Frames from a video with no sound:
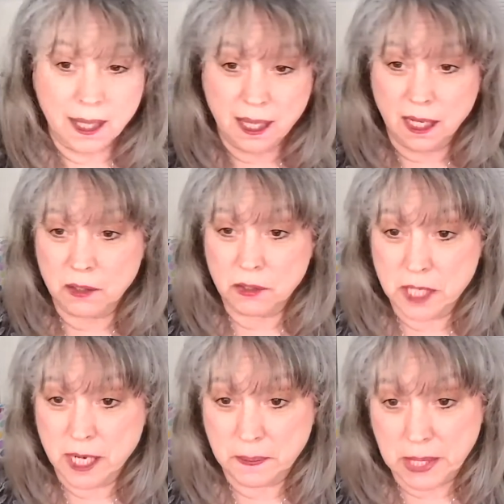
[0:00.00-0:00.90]
Under
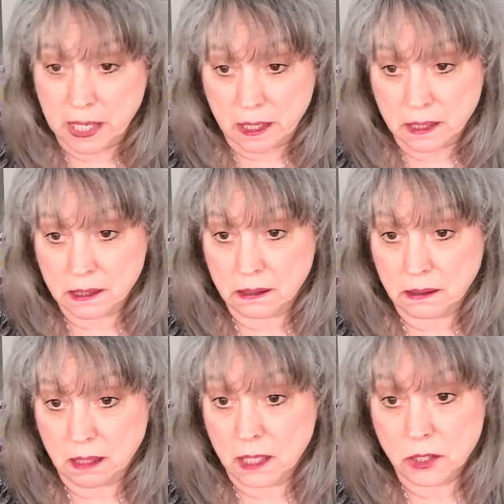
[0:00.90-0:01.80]
10 bucks,
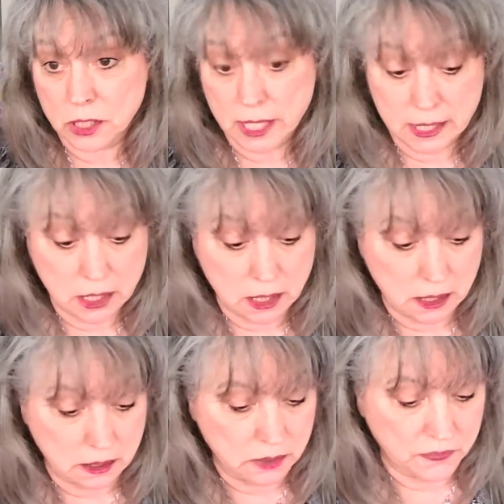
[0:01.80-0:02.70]
under $10
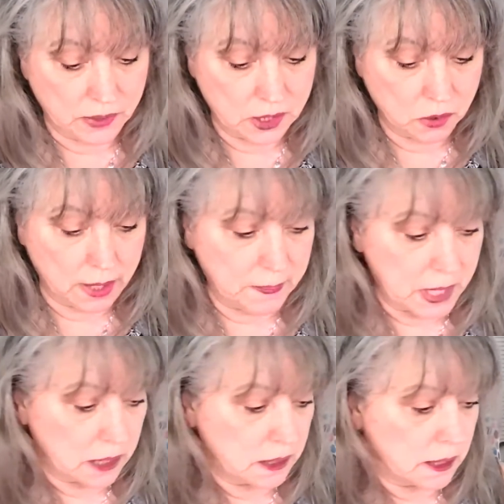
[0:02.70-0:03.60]
for these great
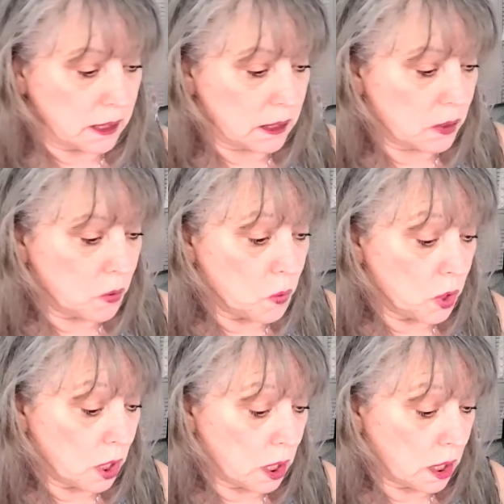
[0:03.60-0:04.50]
boxes.
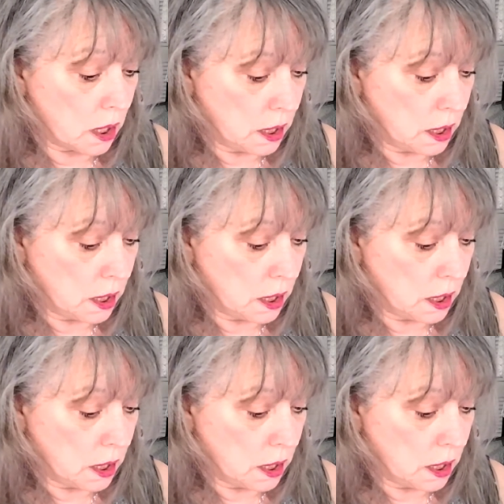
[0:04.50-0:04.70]
Or